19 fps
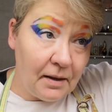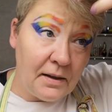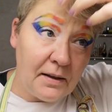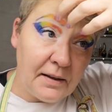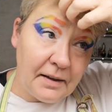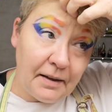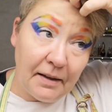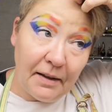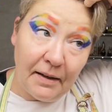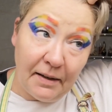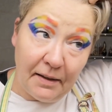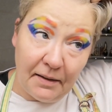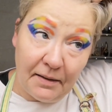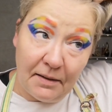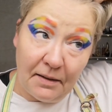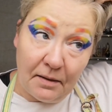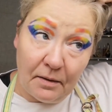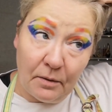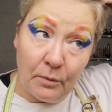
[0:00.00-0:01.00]
I
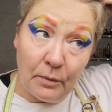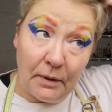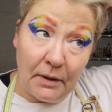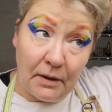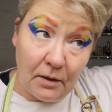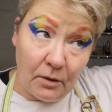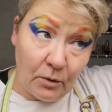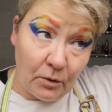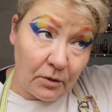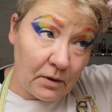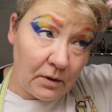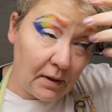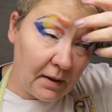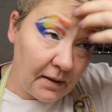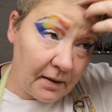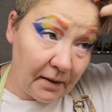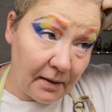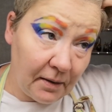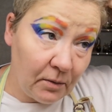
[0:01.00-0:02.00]
hate it the way it looks
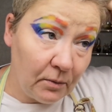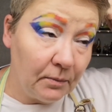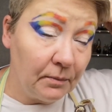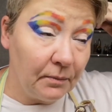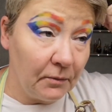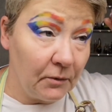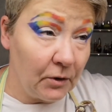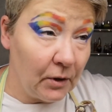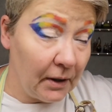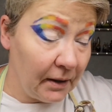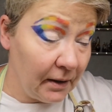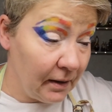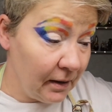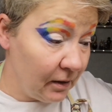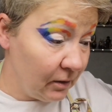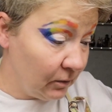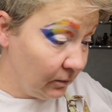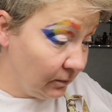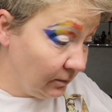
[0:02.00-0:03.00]
like now, right
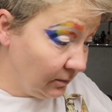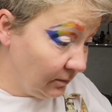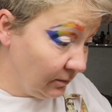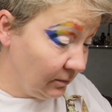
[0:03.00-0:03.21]
now.